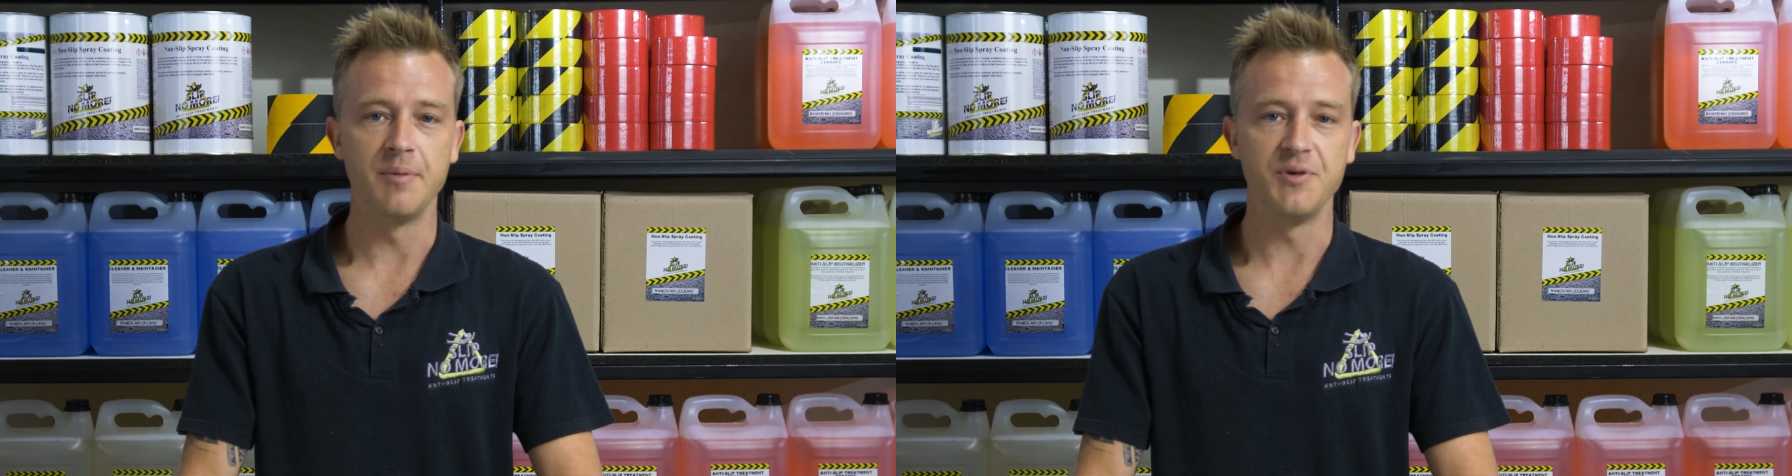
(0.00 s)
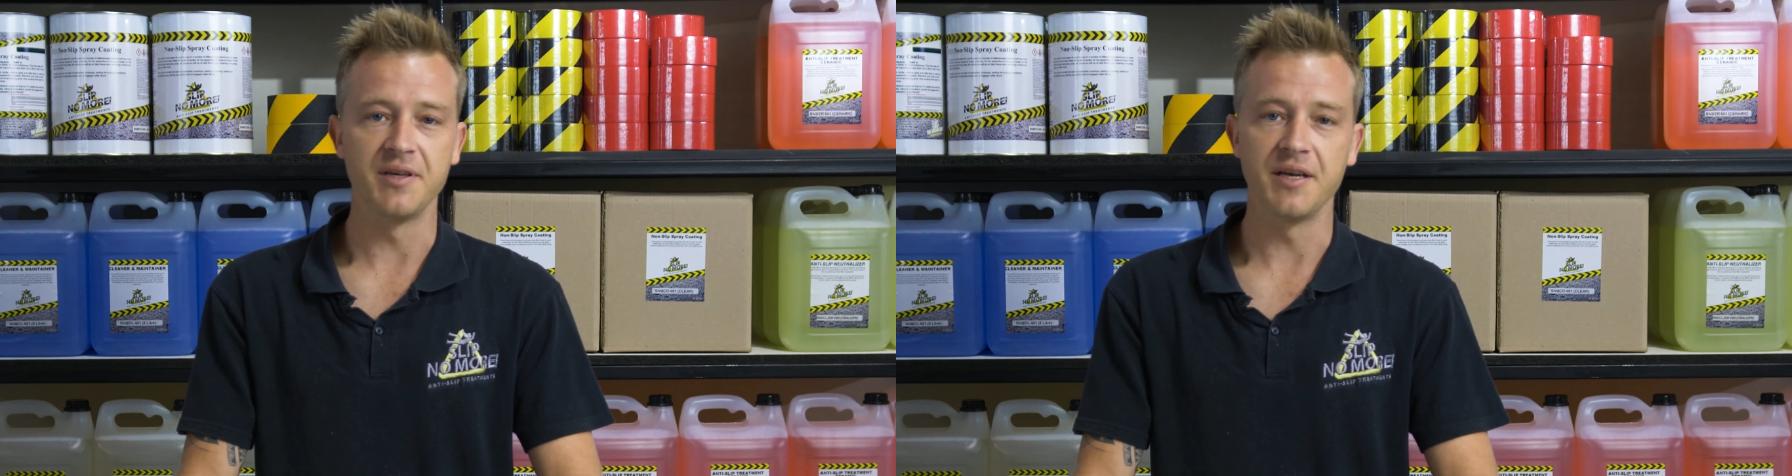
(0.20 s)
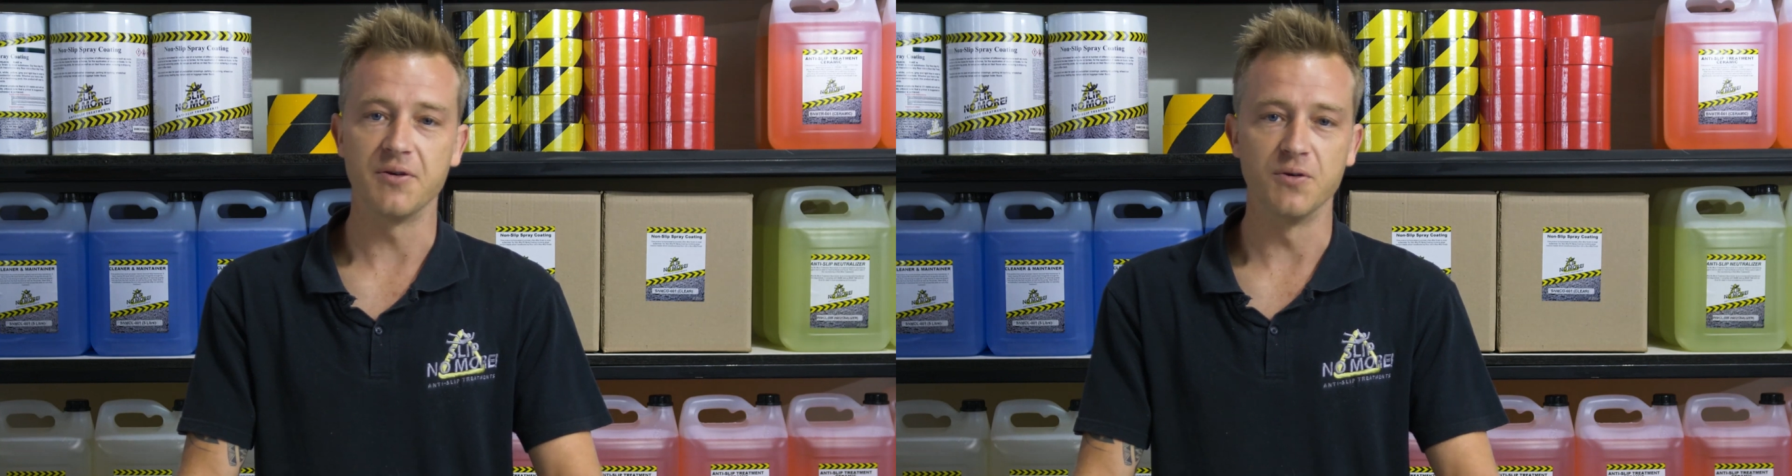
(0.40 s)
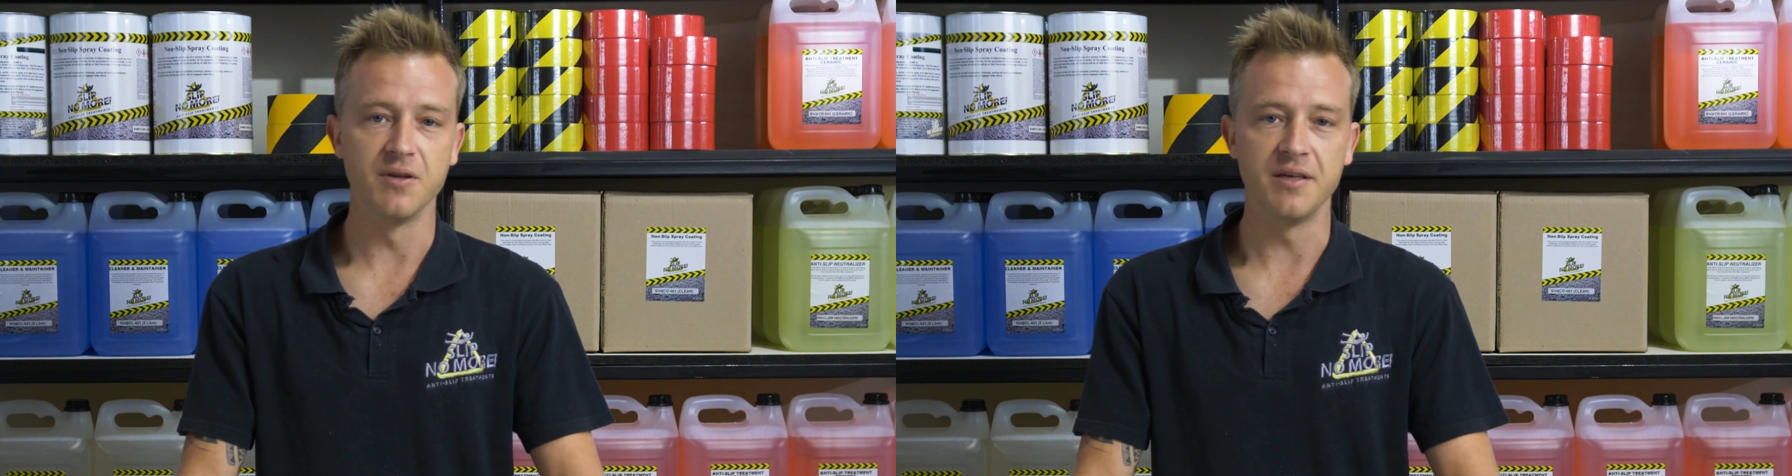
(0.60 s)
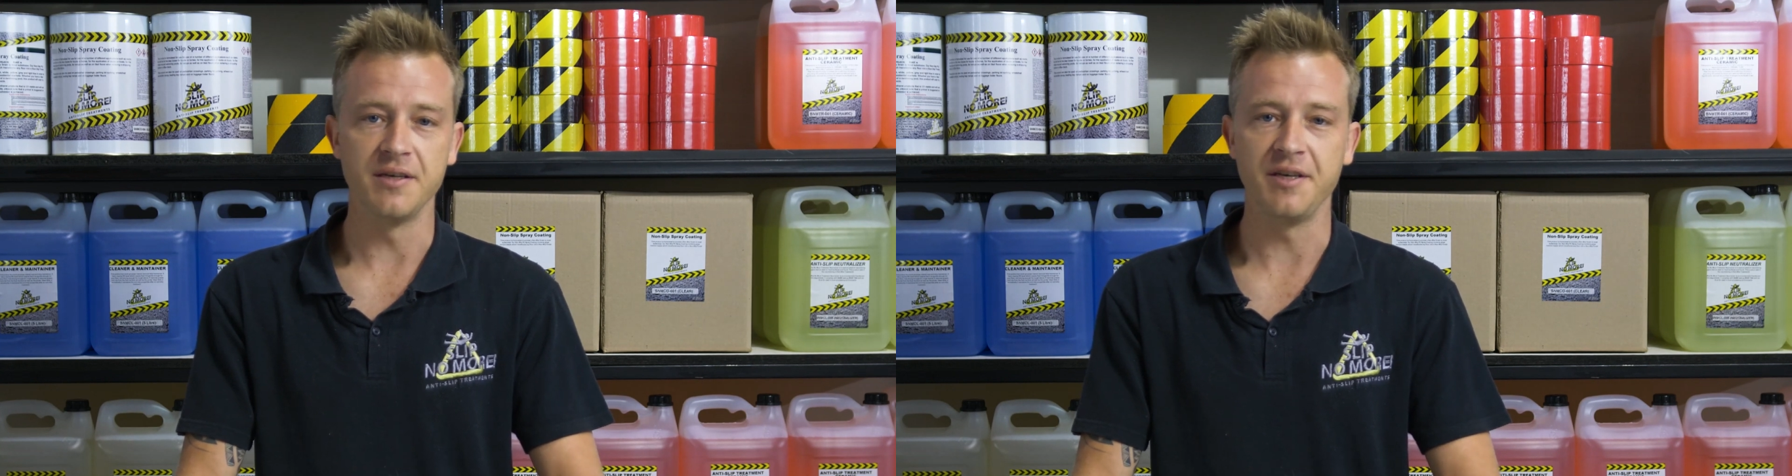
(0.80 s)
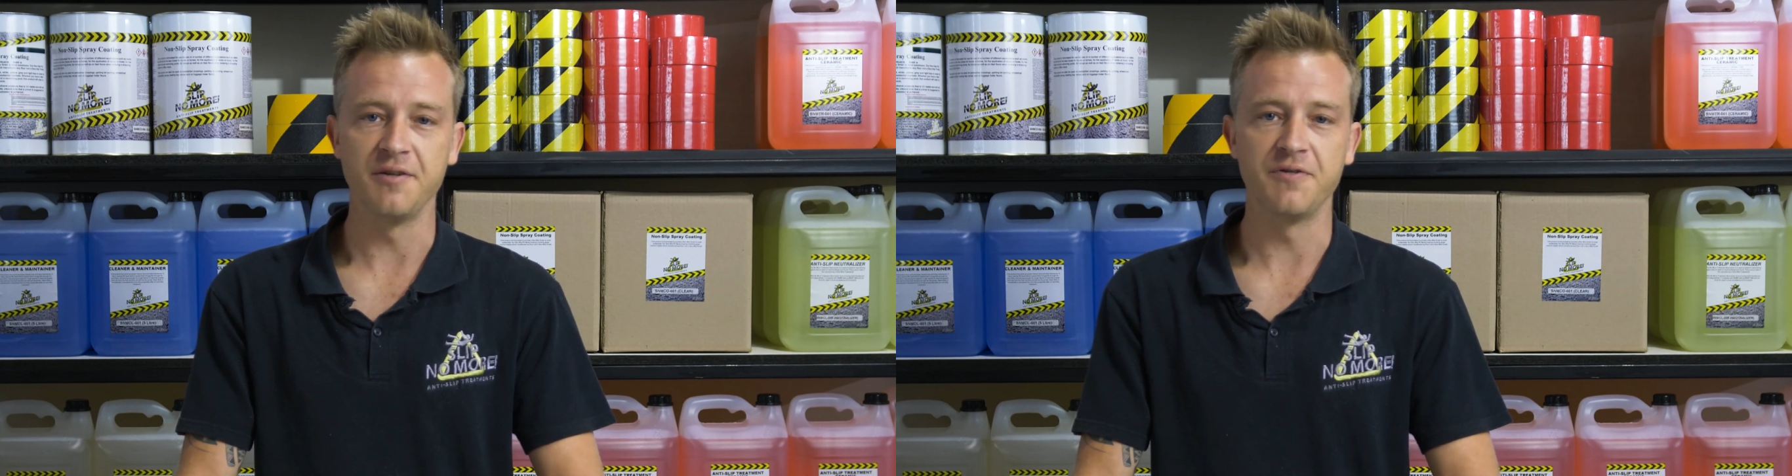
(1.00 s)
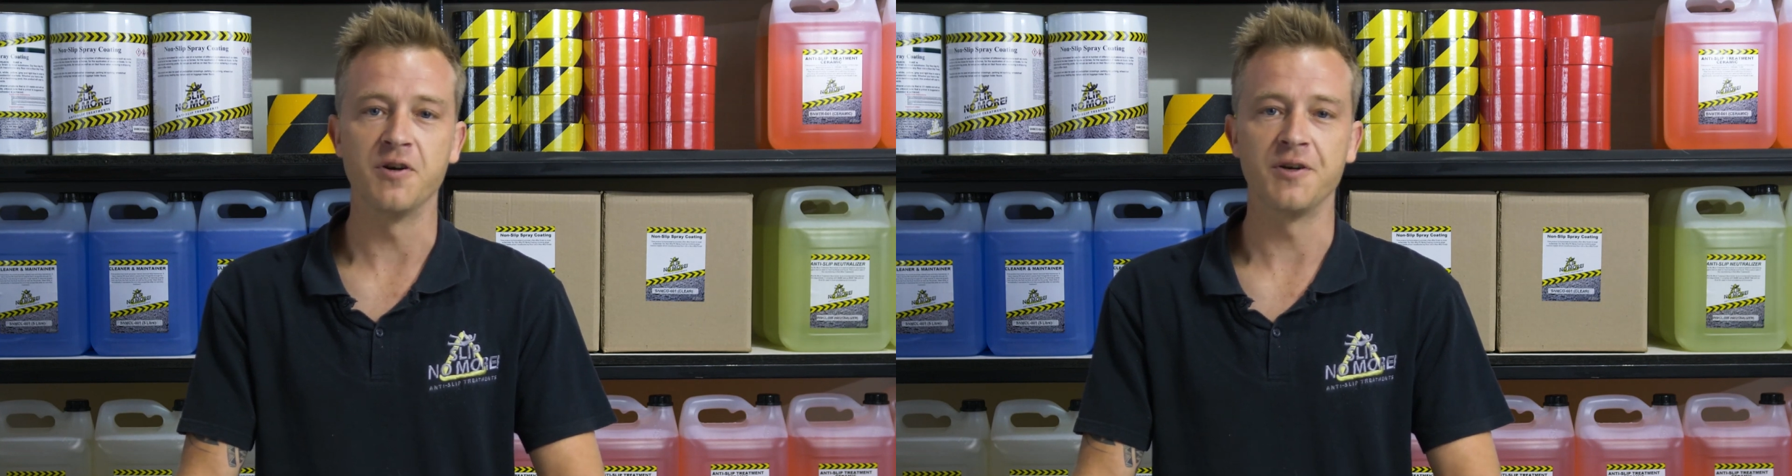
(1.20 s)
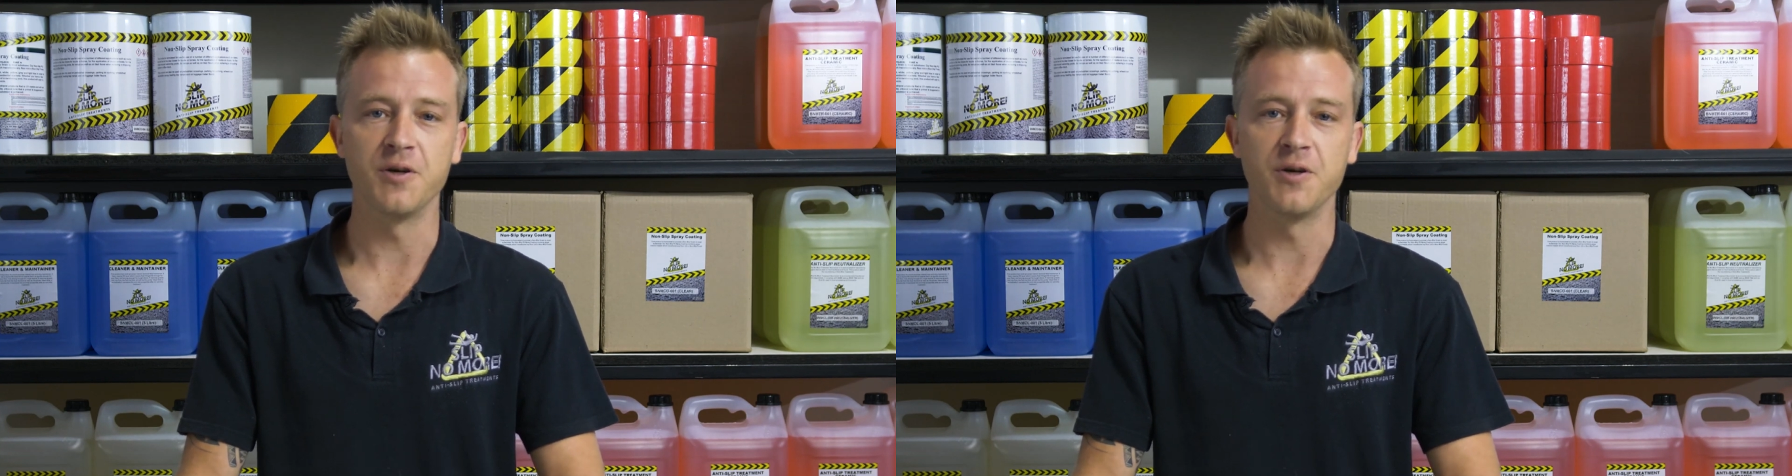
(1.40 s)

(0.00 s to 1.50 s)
You can get all the info on